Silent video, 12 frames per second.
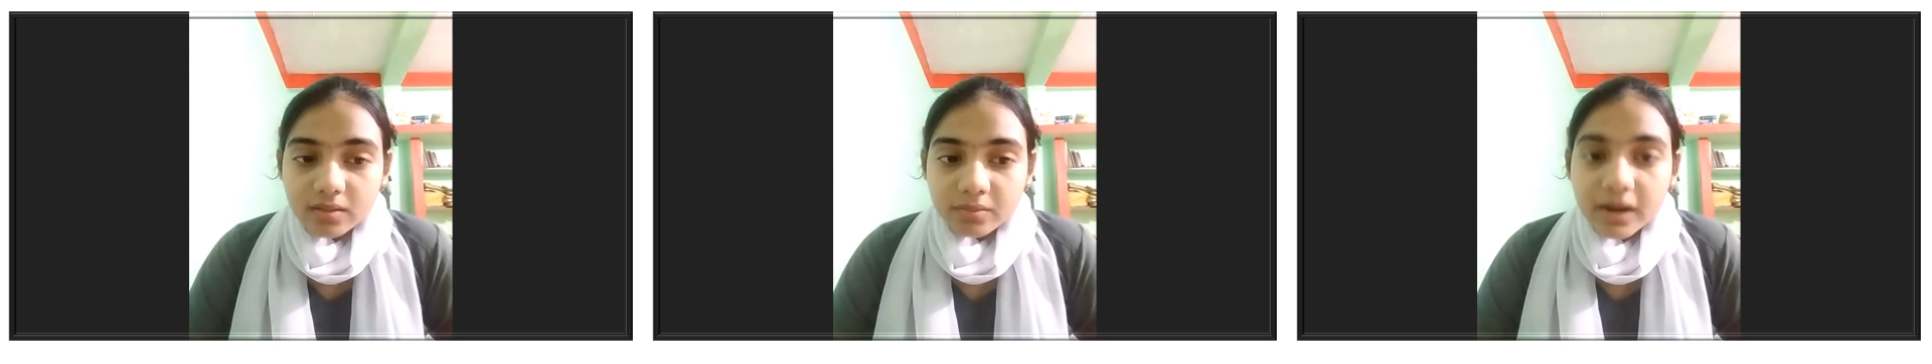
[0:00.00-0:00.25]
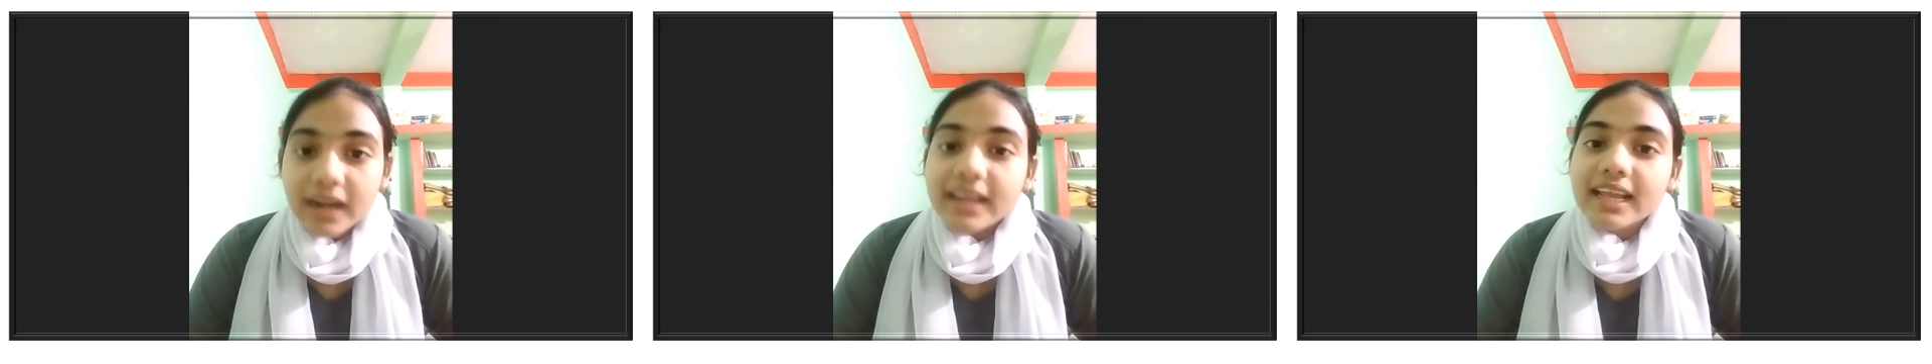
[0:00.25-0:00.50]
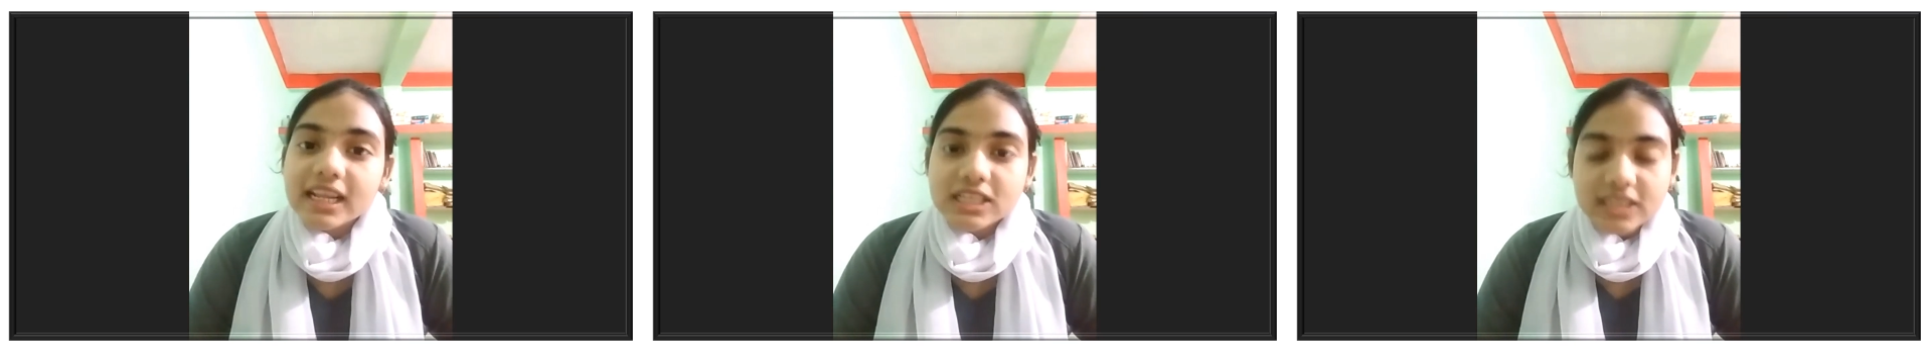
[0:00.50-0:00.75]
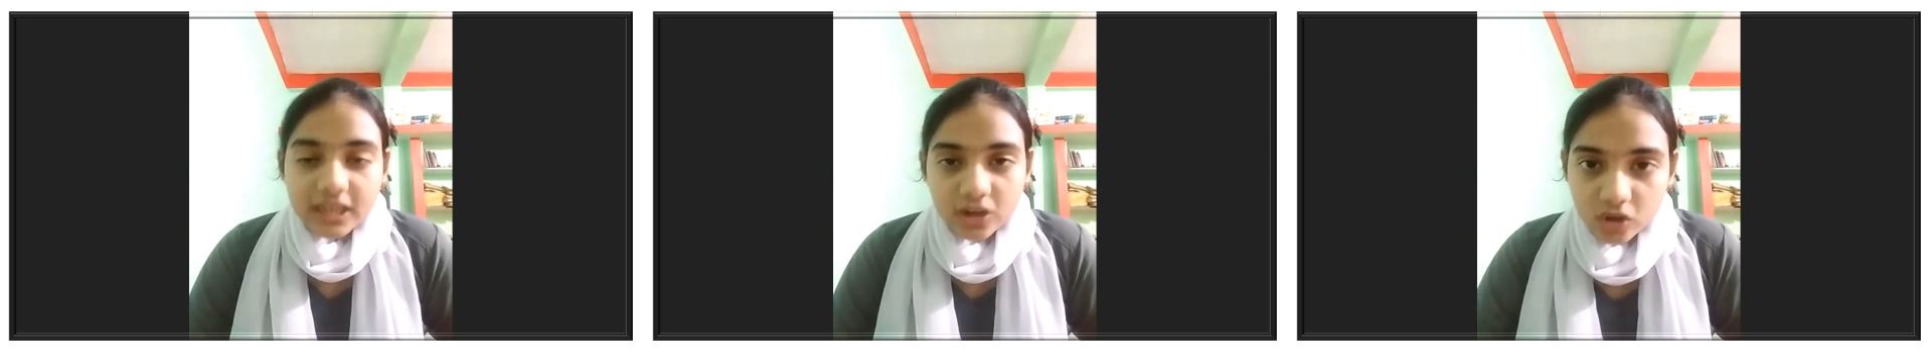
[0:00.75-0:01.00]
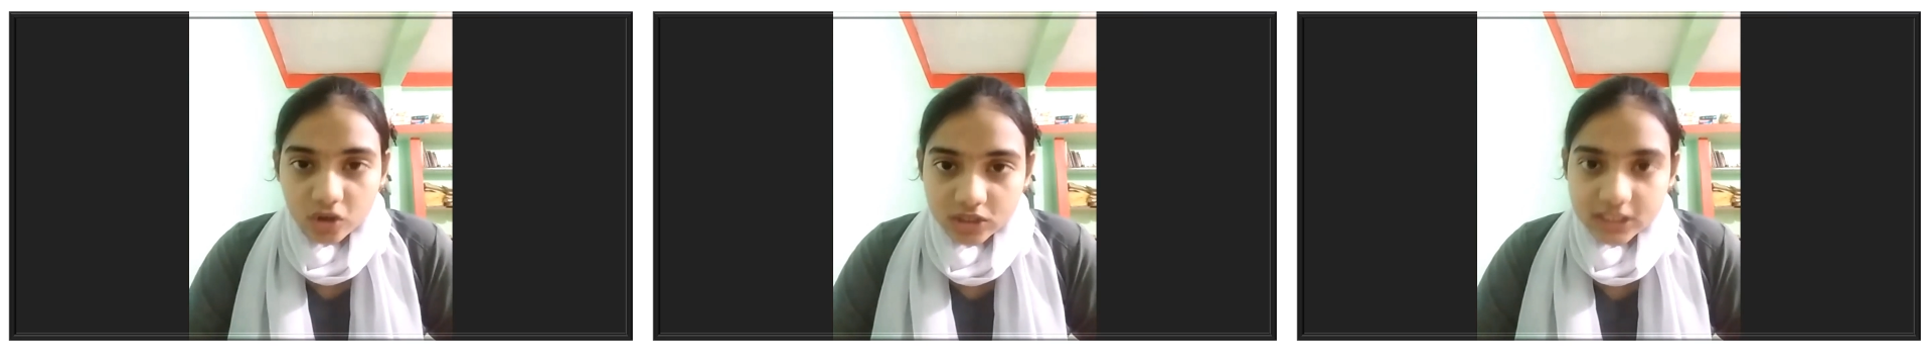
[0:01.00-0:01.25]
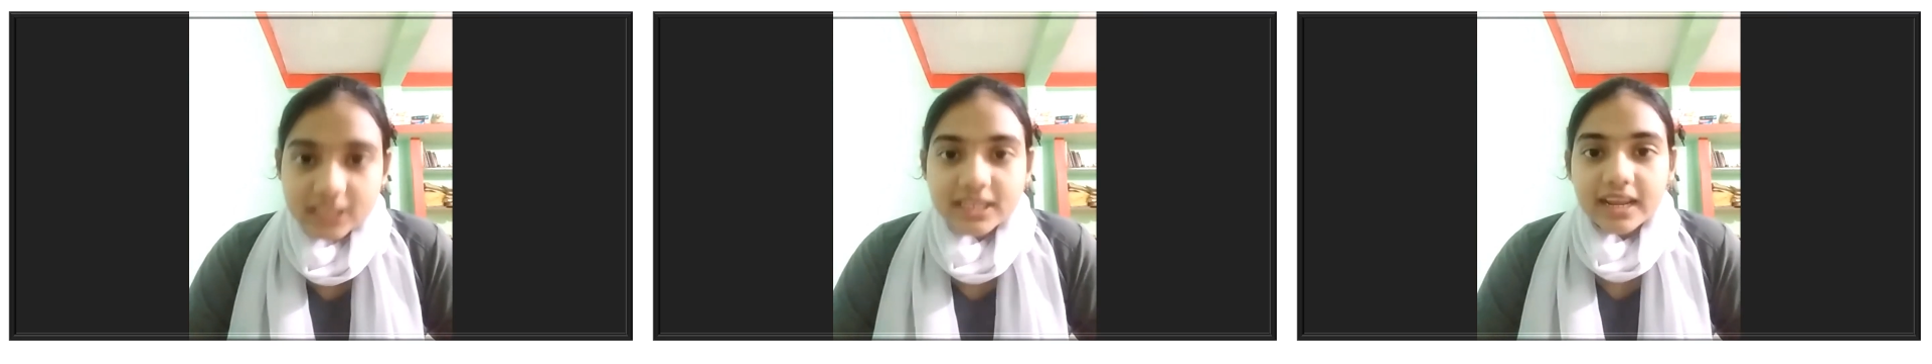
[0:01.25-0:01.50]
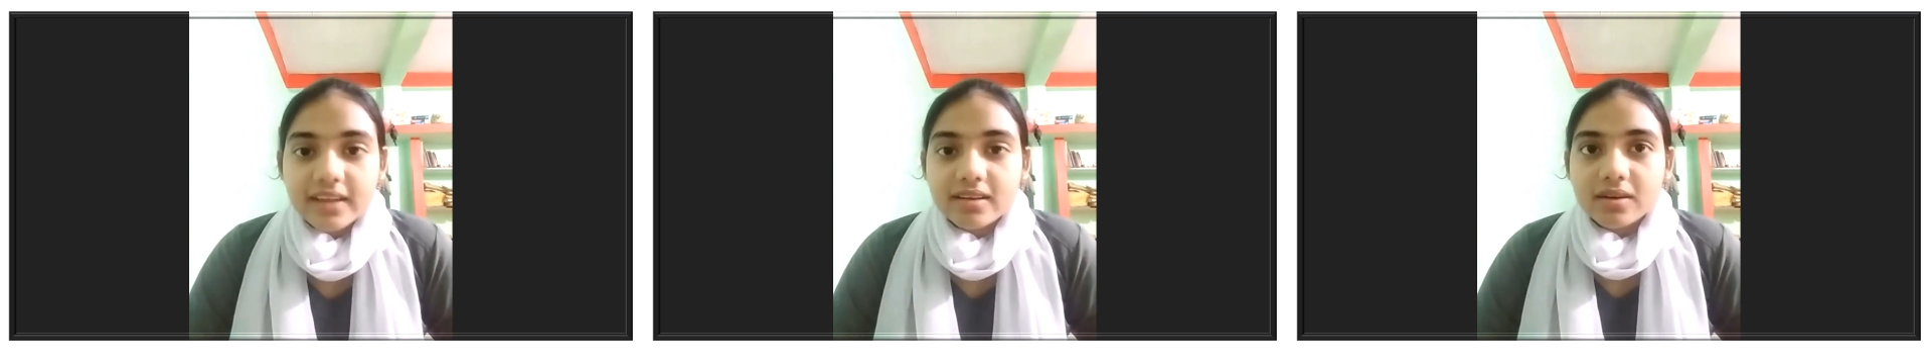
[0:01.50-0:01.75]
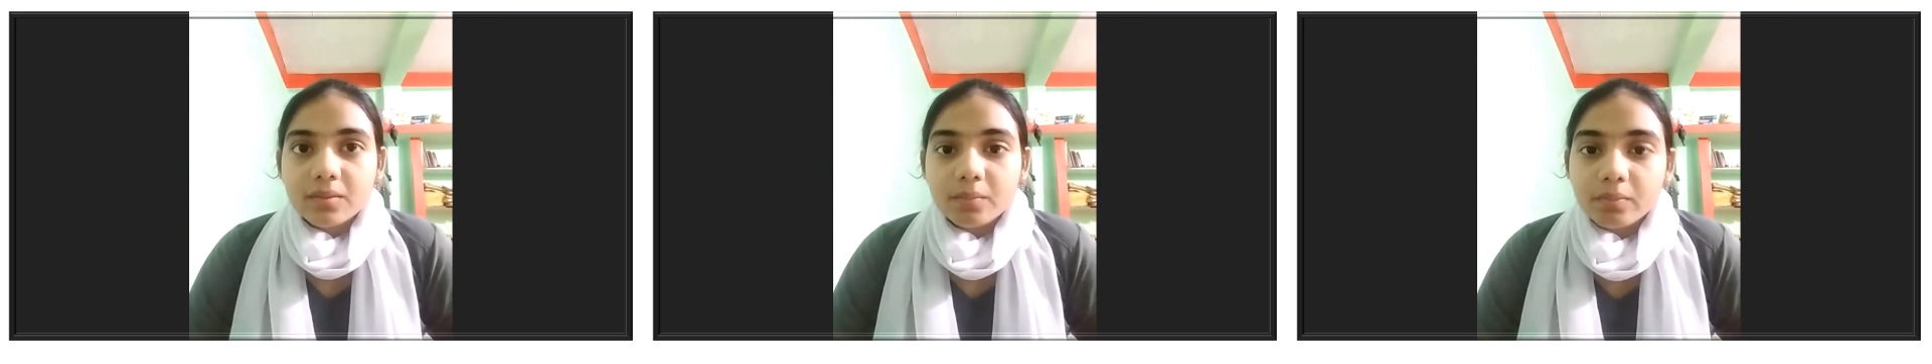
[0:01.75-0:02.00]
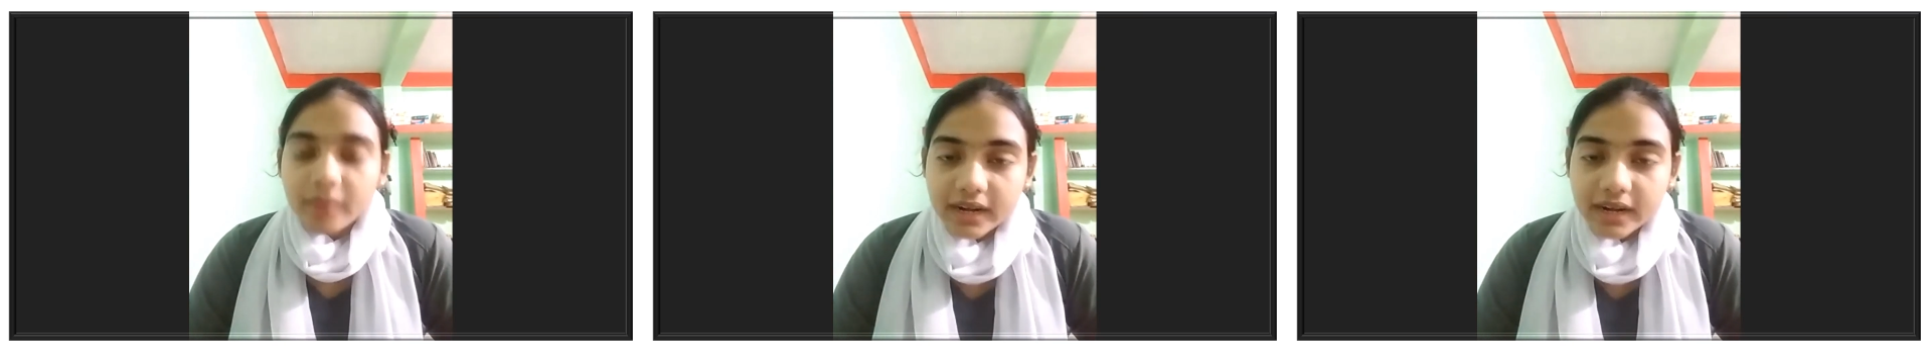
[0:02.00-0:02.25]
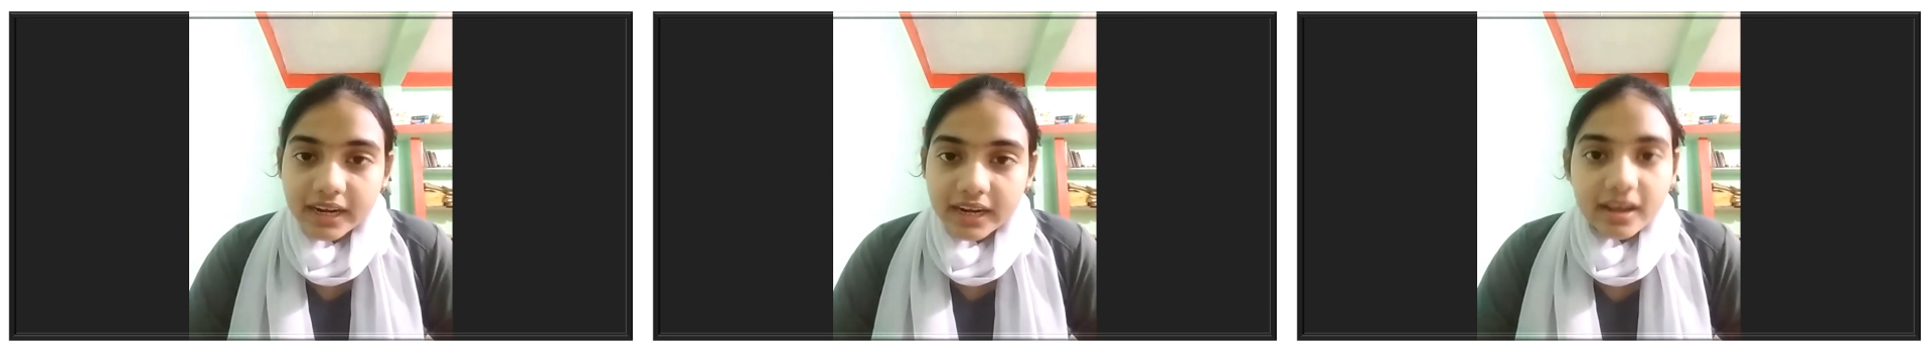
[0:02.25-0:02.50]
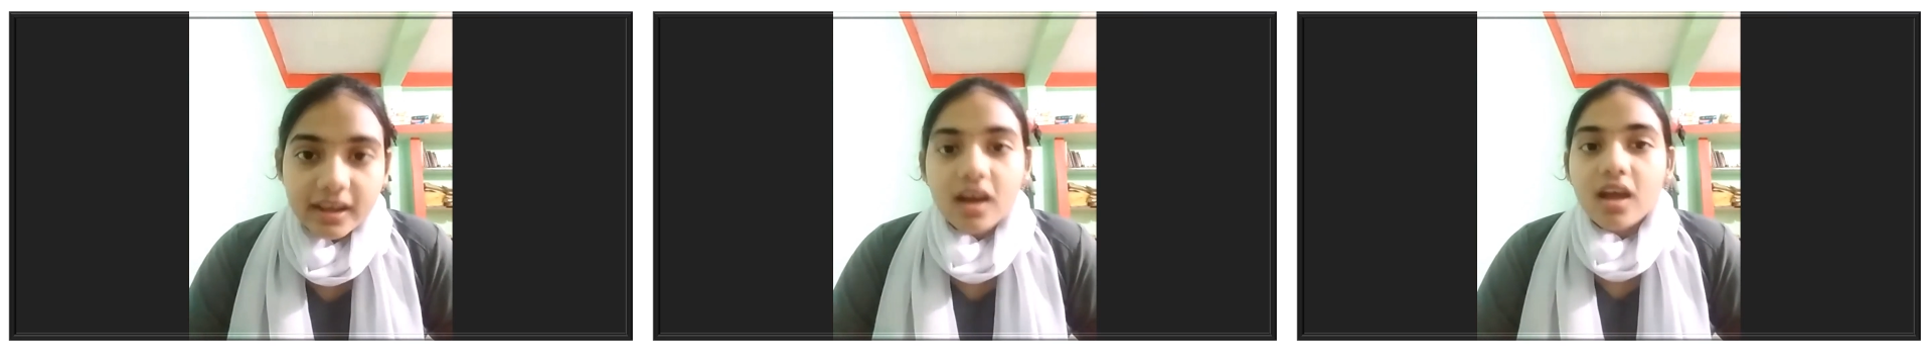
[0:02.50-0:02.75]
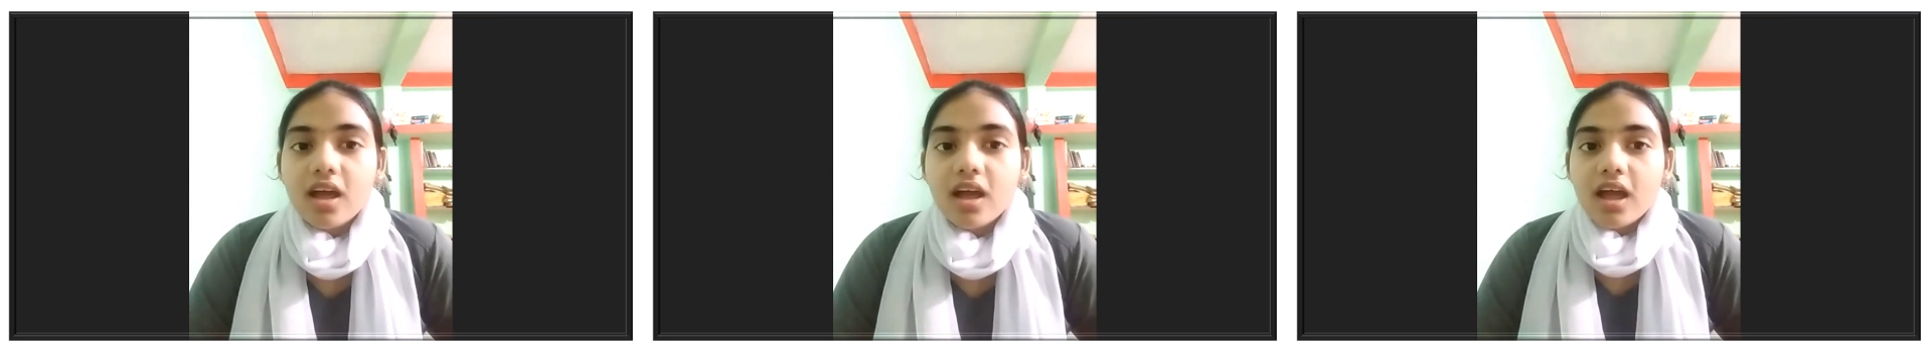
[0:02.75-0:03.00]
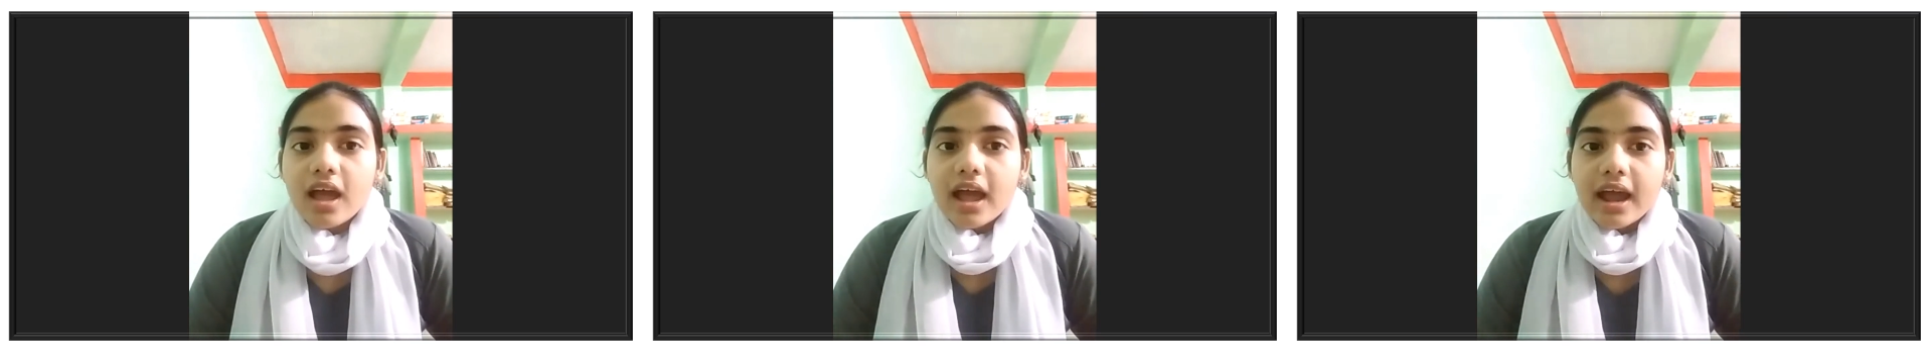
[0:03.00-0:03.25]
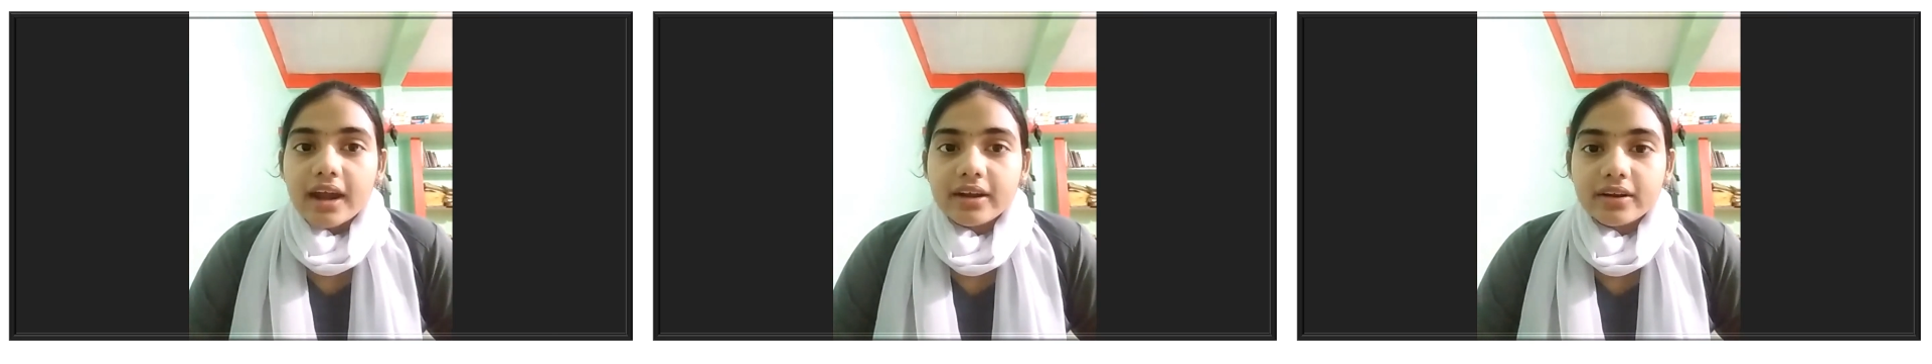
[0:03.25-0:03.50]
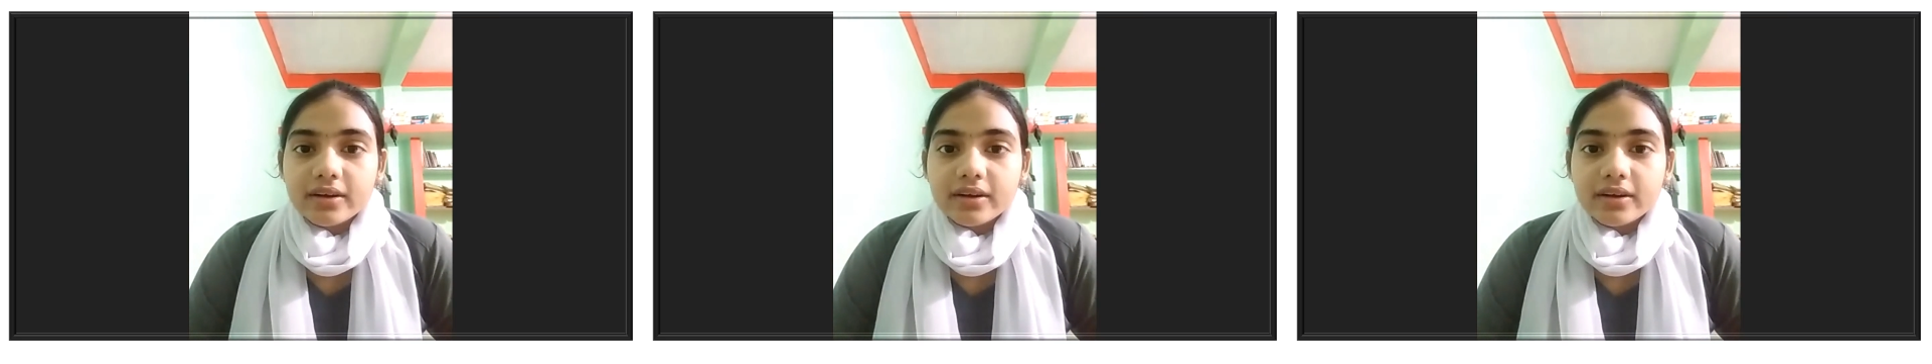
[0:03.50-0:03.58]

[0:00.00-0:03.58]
cutting edge technologies like big data and